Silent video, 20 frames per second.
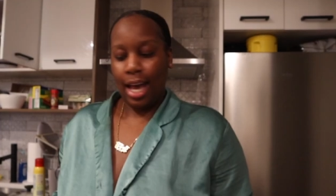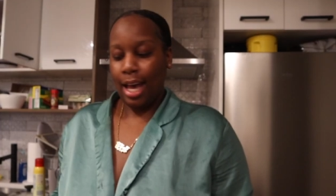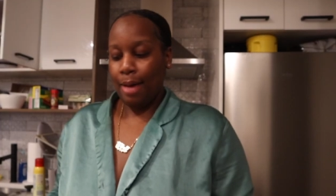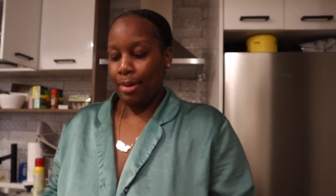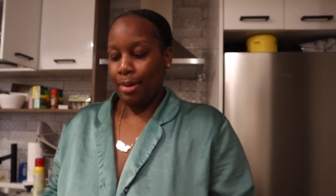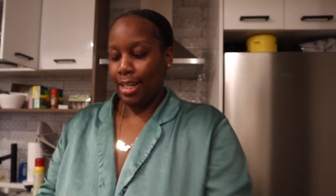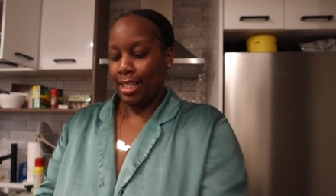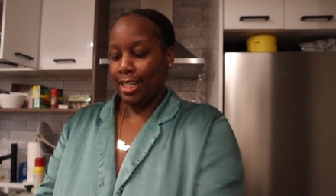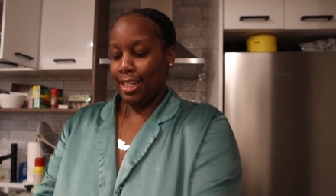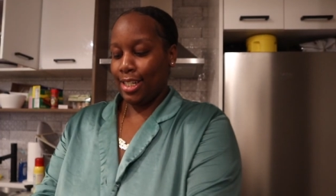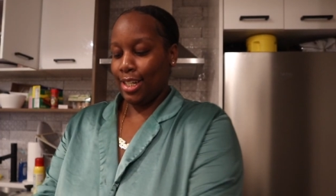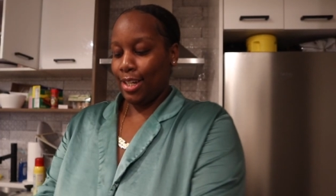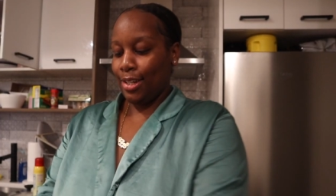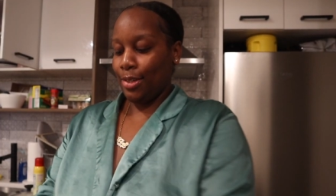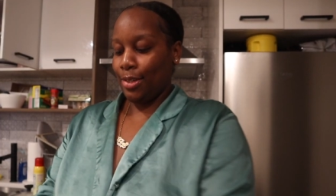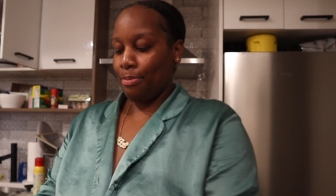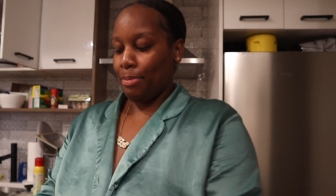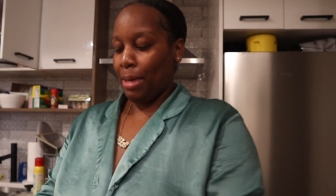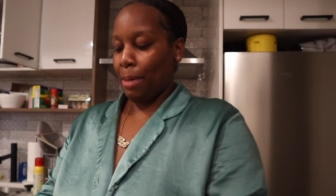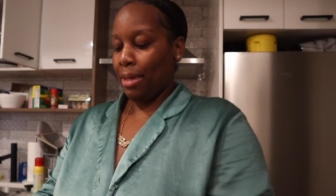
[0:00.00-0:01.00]
I want to show
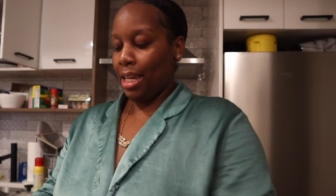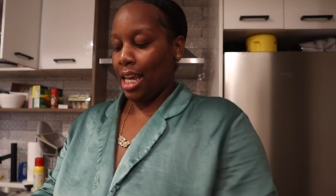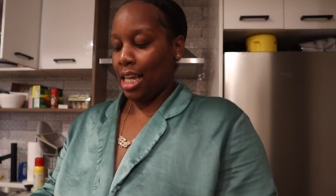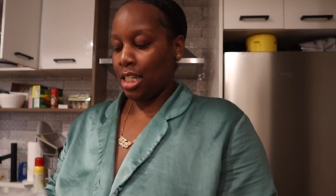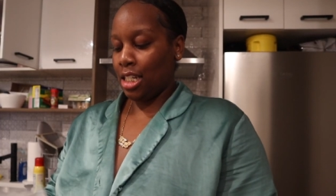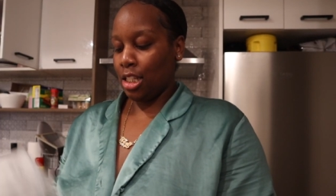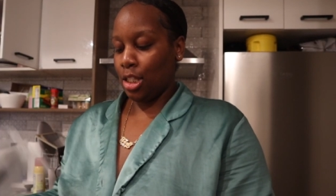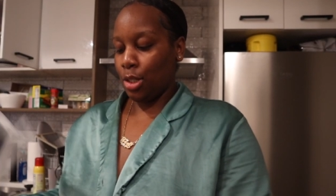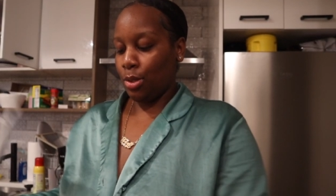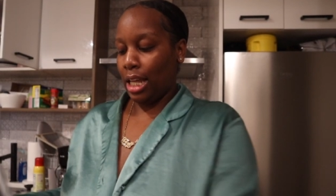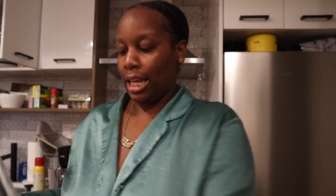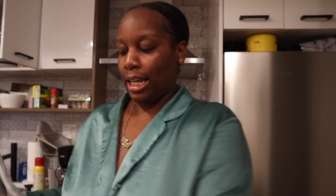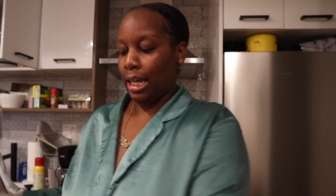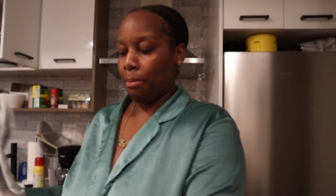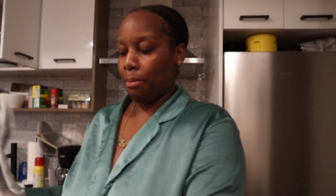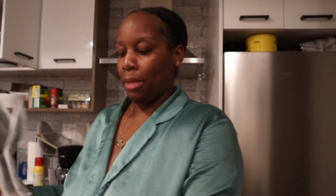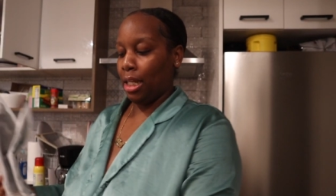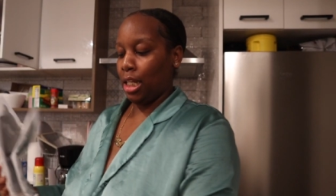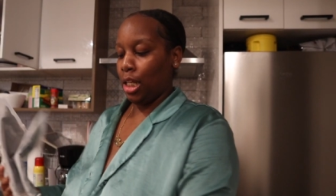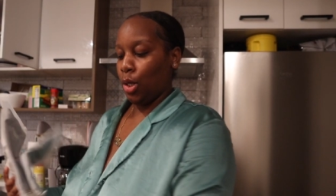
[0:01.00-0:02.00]
you. Maybe I should do like
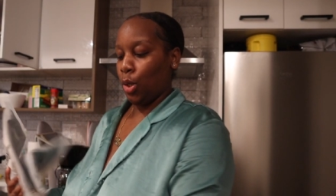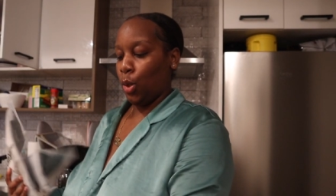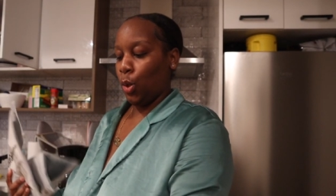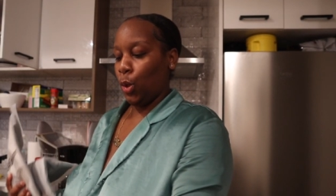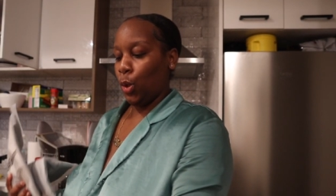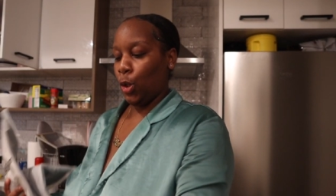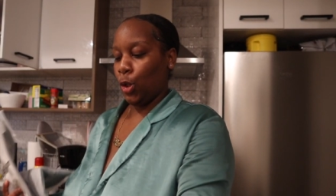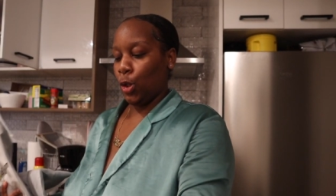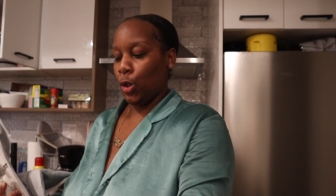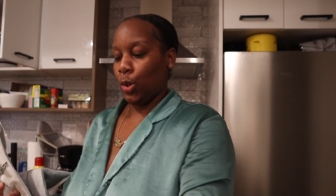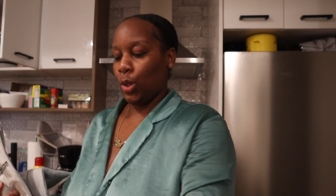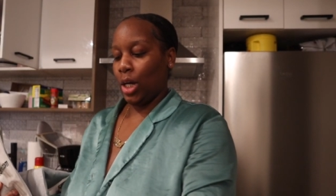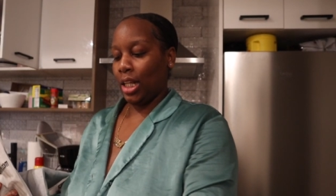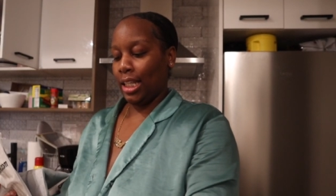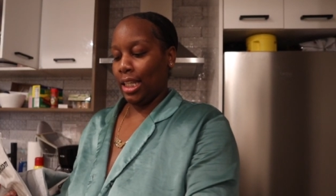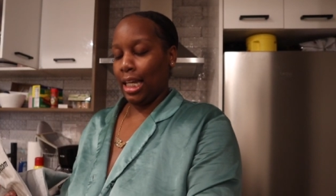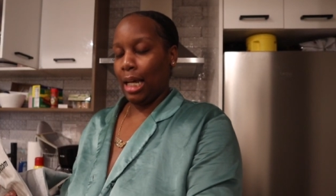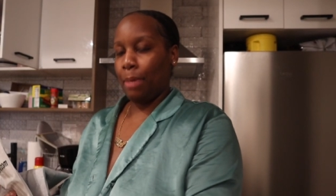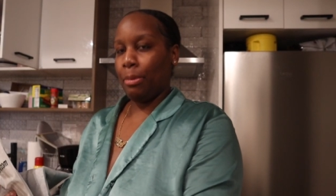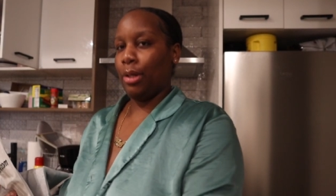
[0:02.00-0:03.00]
a mini haul. I
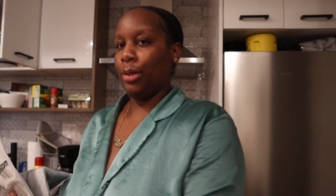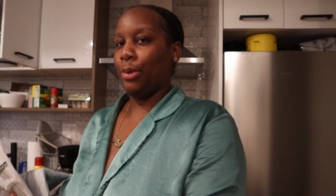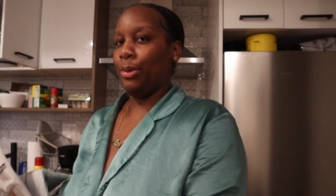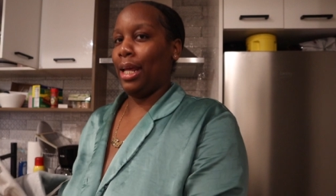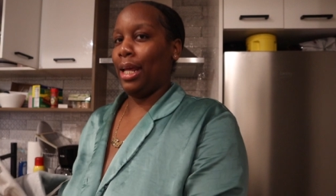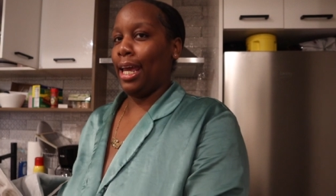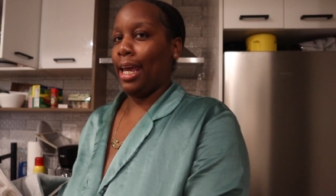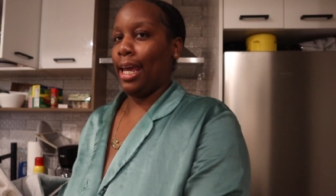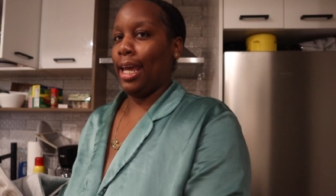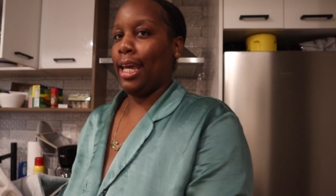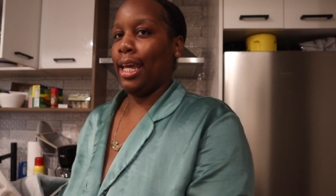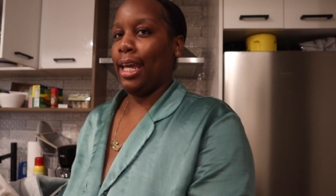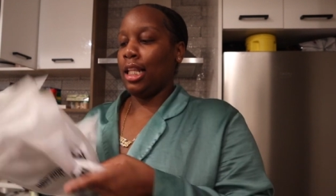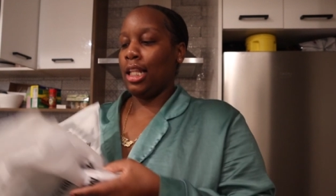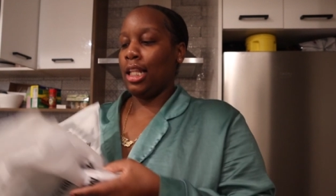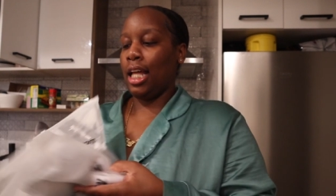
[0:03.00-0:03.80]
think I'm gonna do that.